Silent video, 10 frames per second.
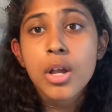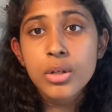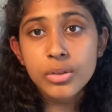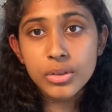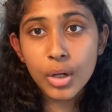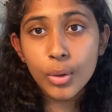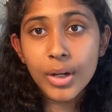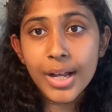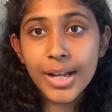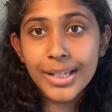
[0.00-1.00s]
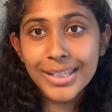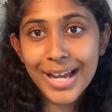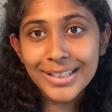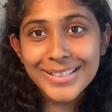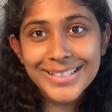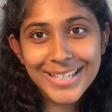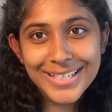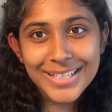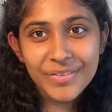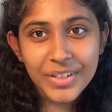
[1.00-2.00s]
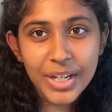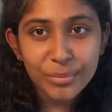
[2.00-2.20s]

So yeah, let's get into the video.